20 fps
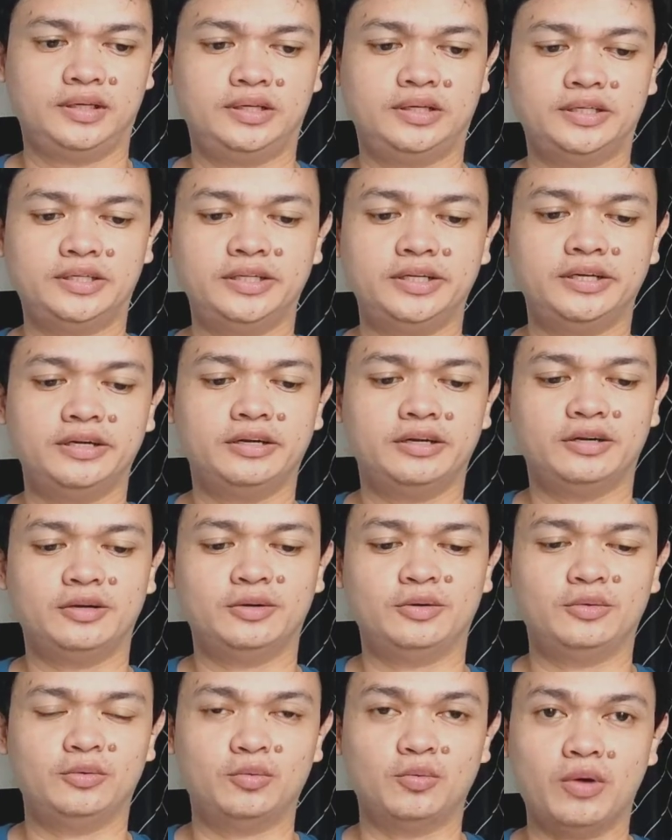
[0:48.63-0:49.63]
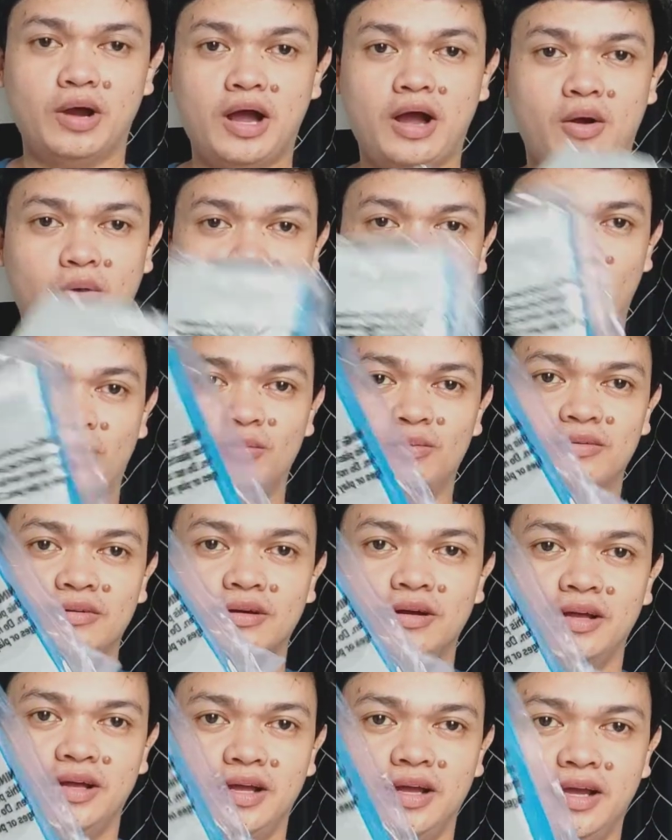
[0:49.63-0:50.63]
There you go. Wow,
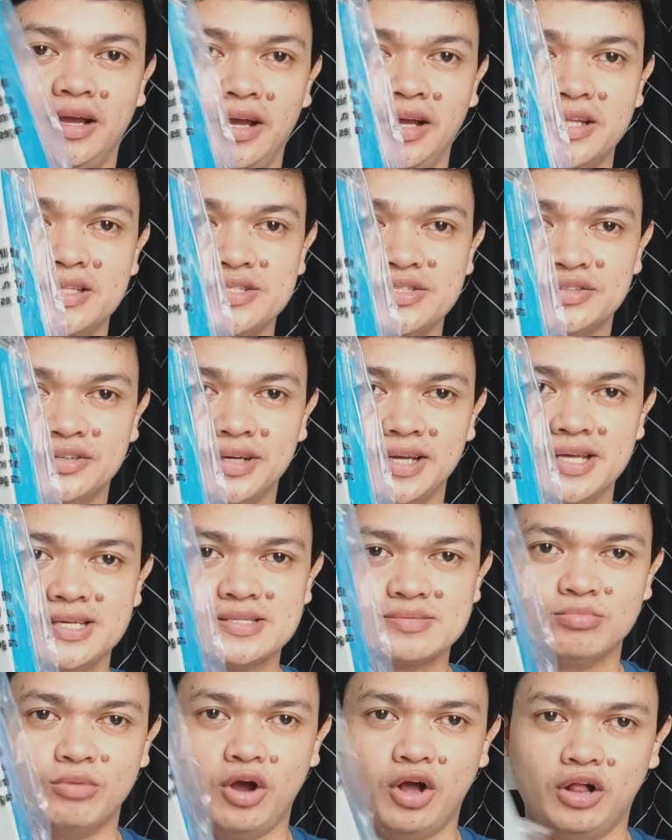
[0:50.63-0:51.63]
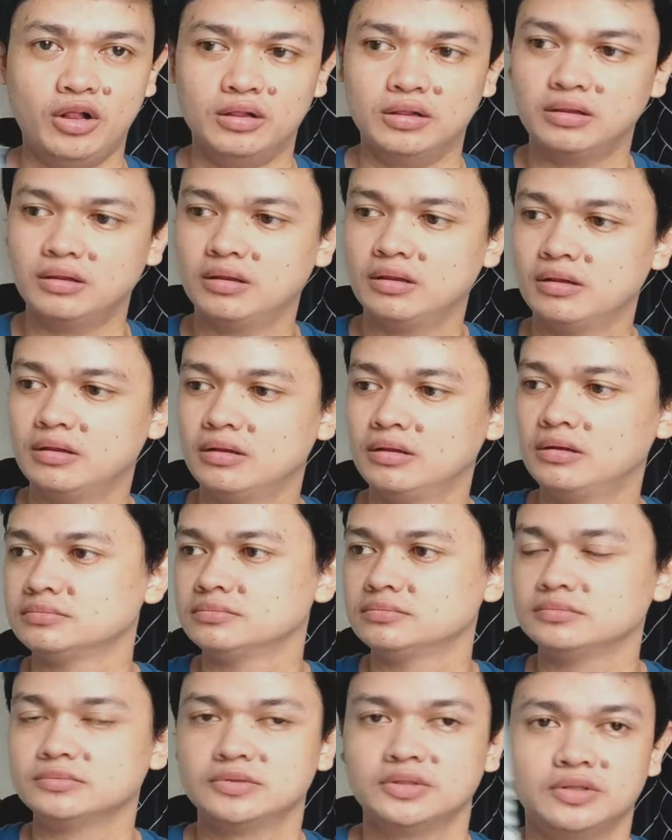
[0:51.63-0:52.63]
it's really small.
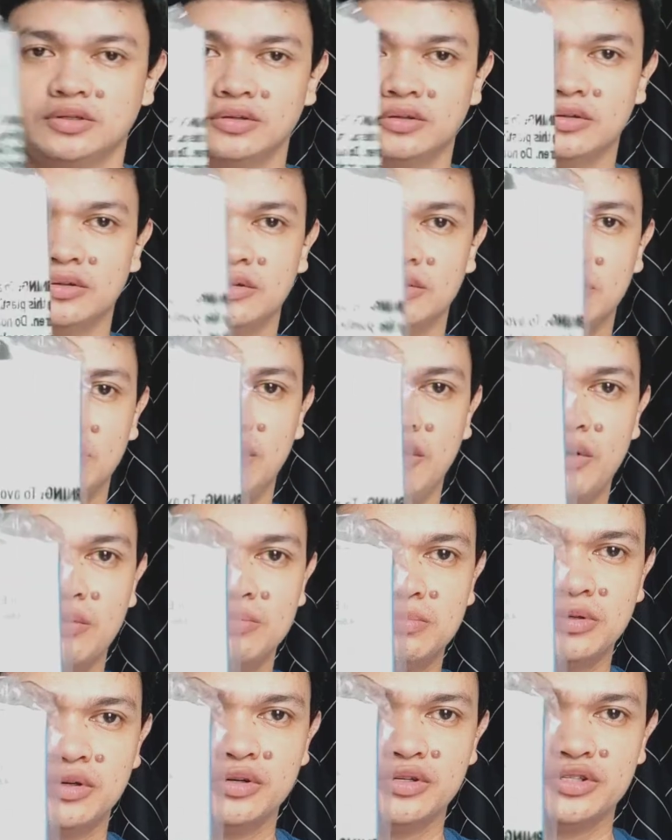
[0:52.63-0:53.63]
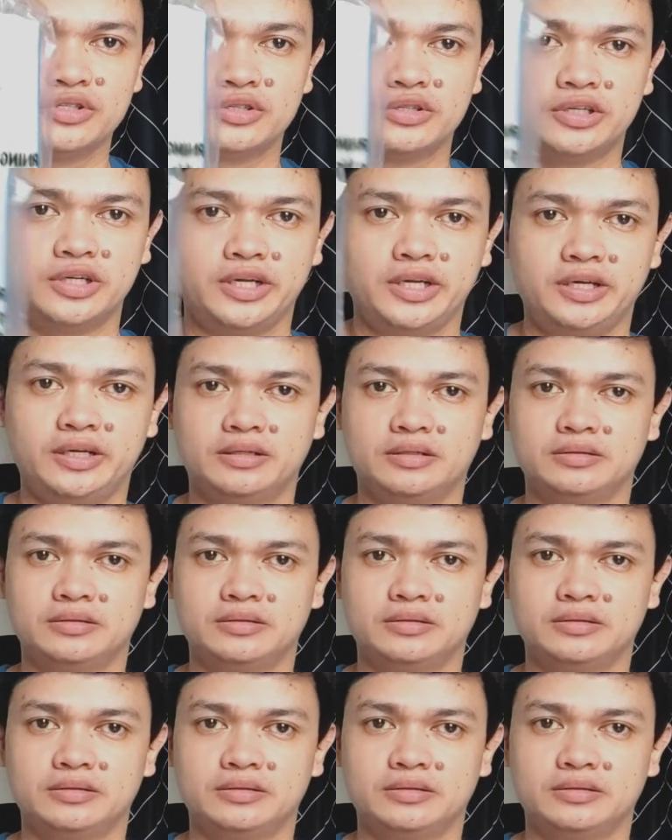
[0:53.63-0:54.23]
GoPro Shorty.